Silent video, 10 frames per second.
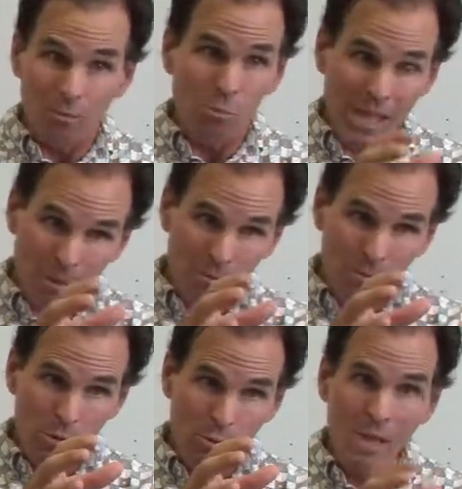
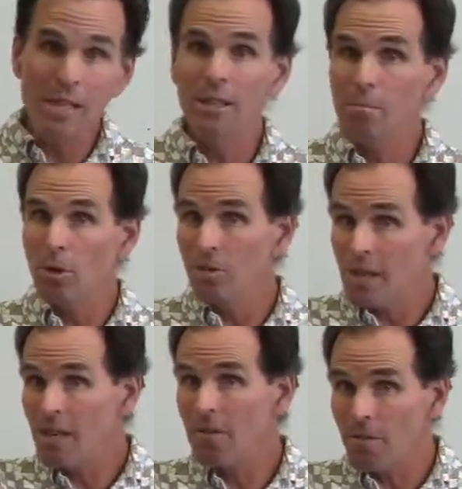really
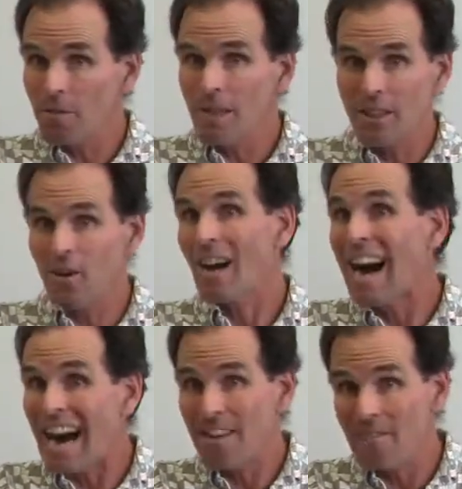believe that they're
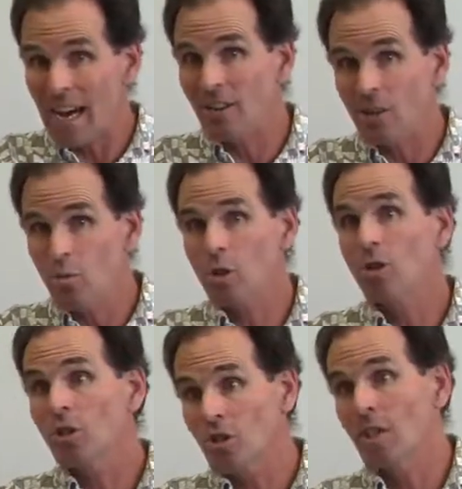high value
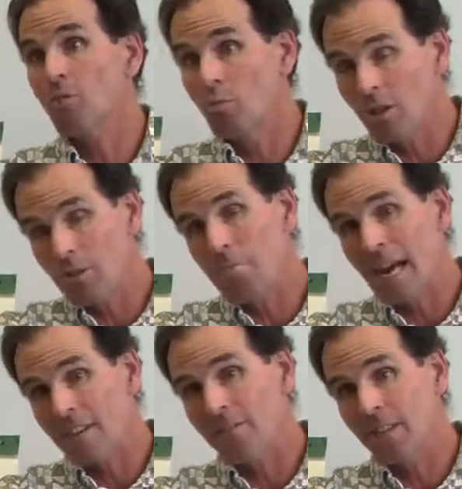words that will really
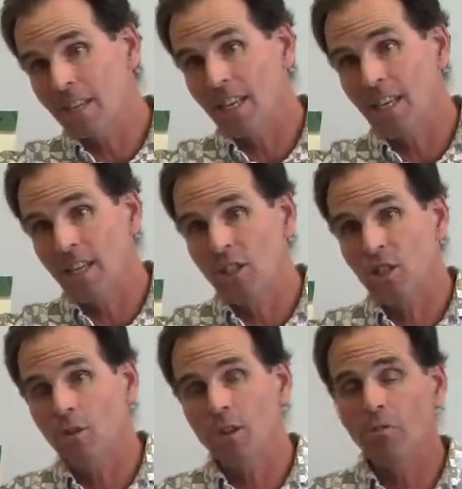benefit the kids
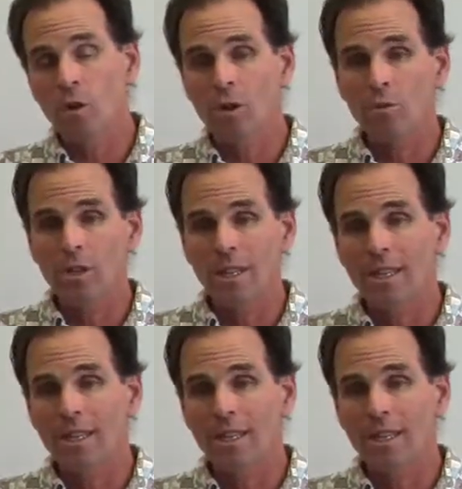going forward.